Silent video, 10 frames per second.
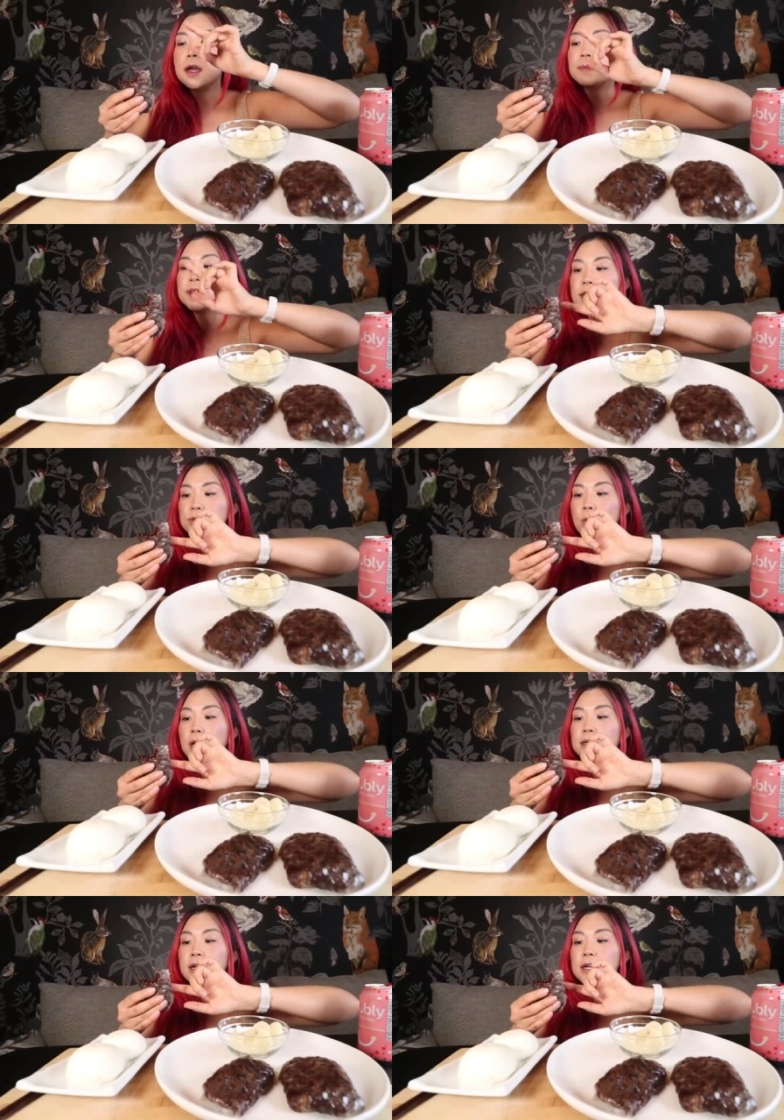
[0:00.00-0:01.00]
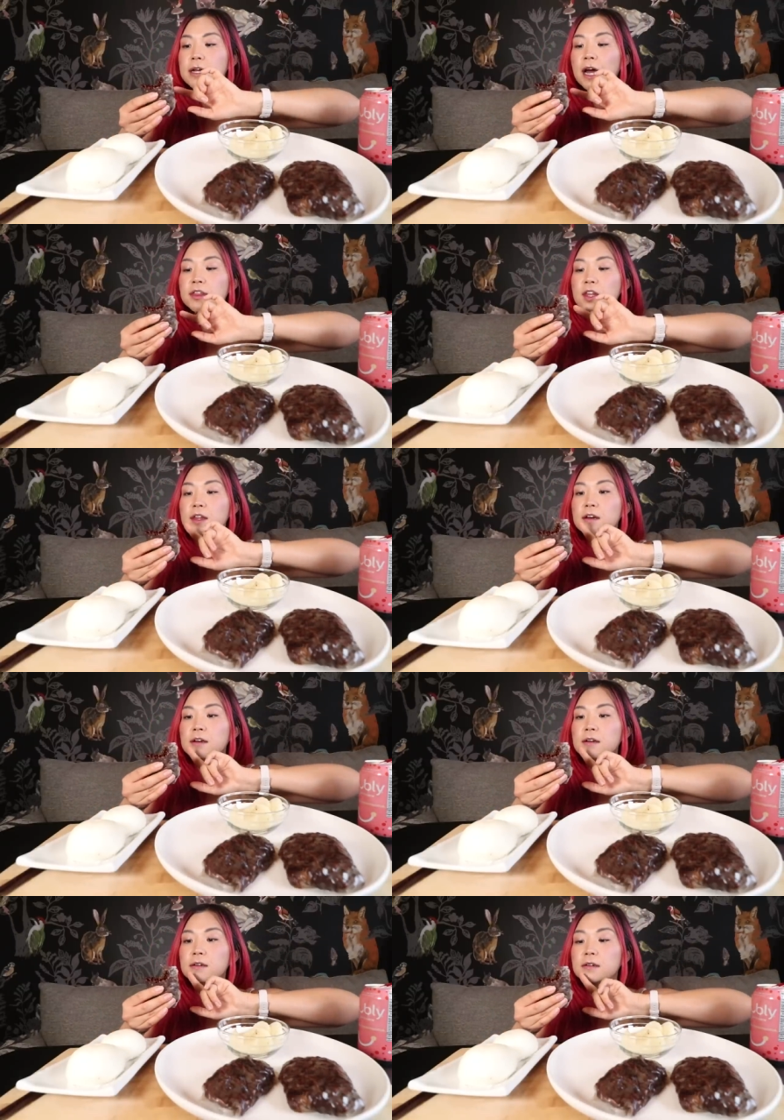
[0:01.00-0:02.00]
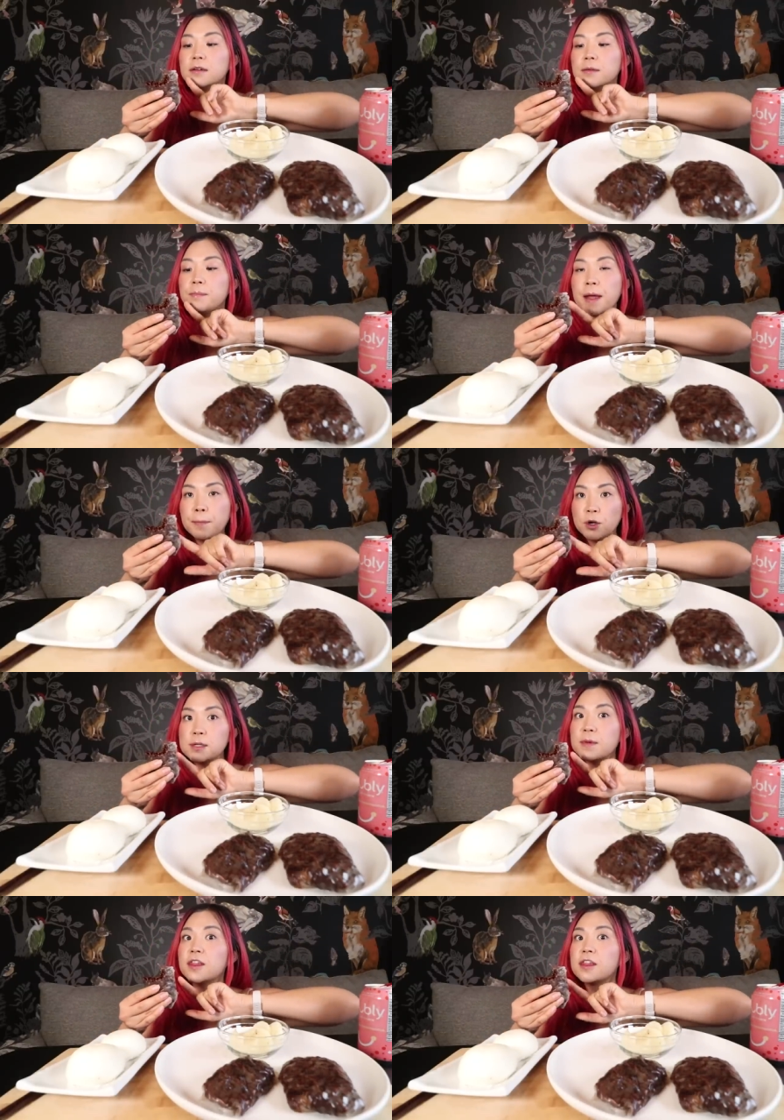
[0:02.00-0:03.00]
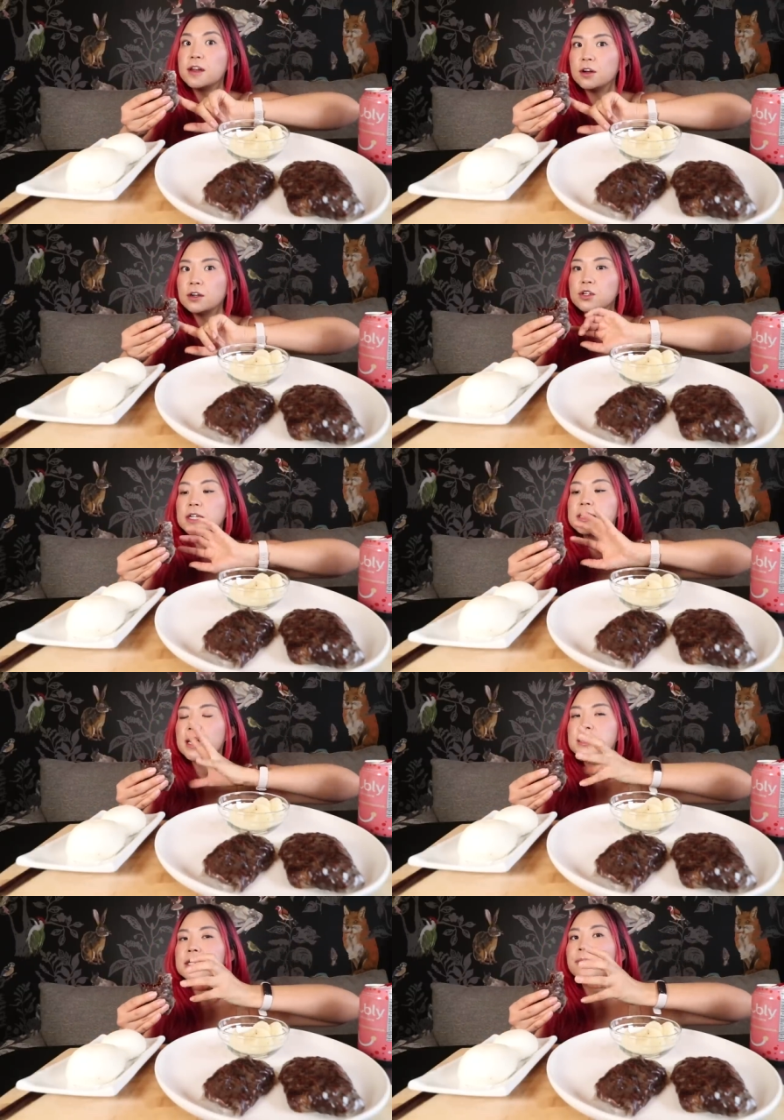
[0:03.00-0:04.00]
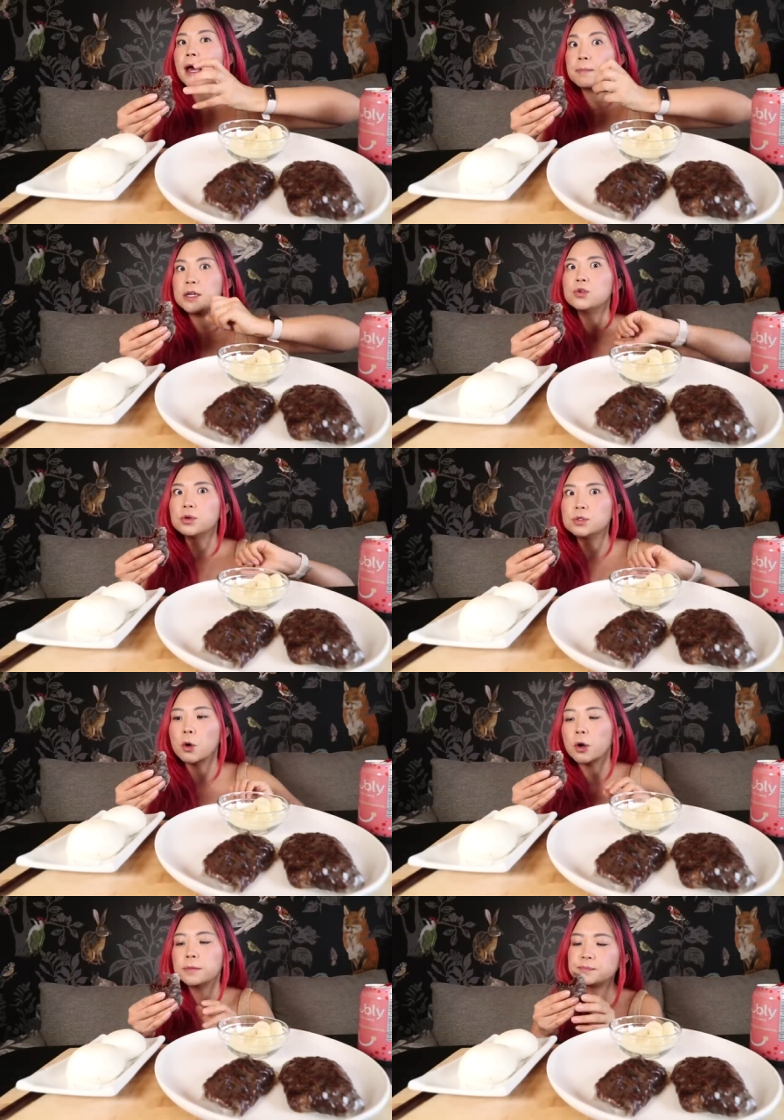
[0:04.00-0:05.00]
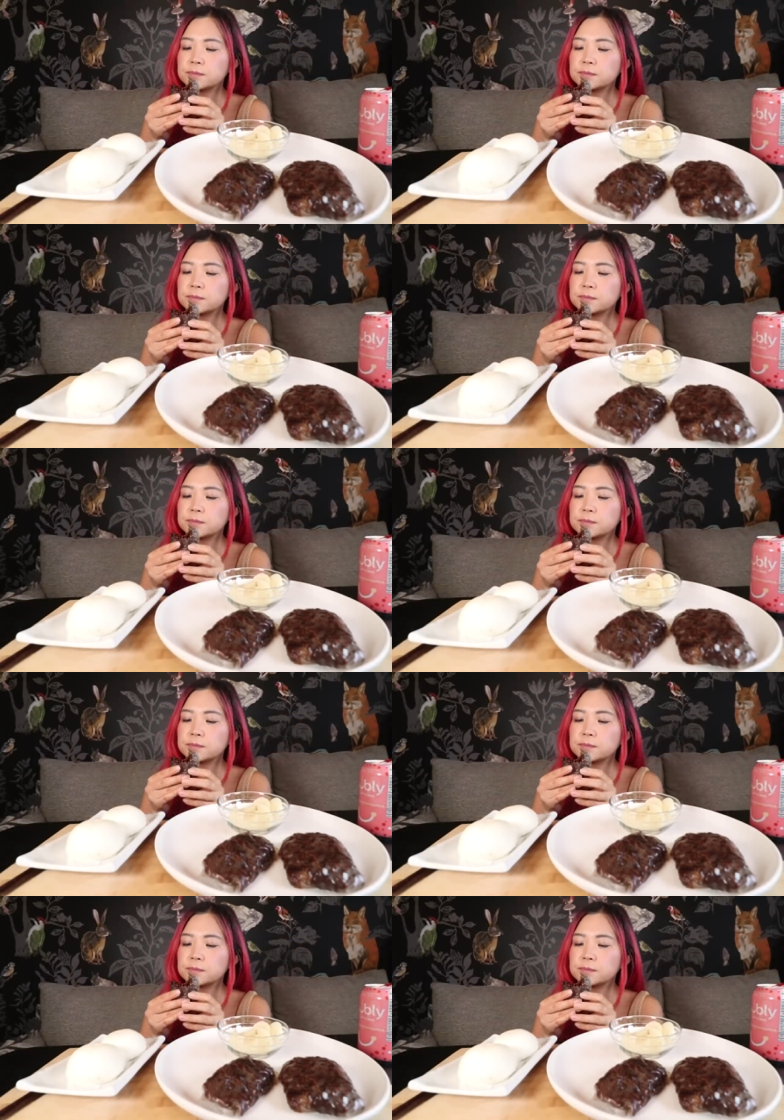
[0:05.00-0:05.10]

but this one, I think the paper is a bit thinner, so I can taste the black bean noodles more.